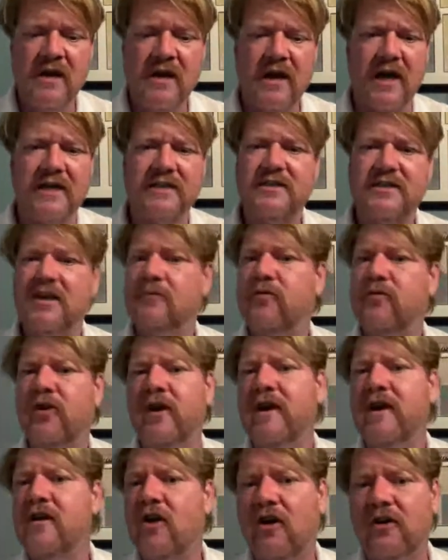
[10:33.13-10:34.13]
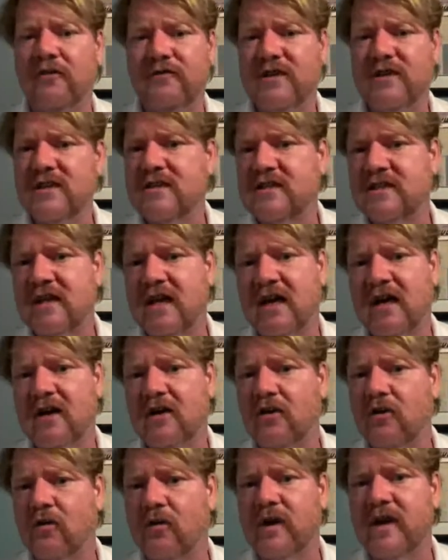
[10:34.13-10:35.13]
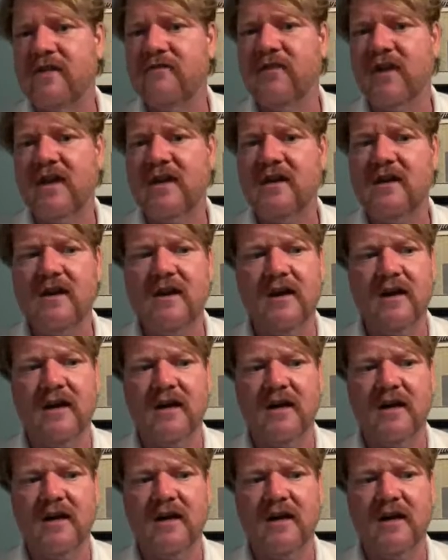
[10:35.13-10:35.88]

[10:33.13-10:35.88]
a temporary office, or even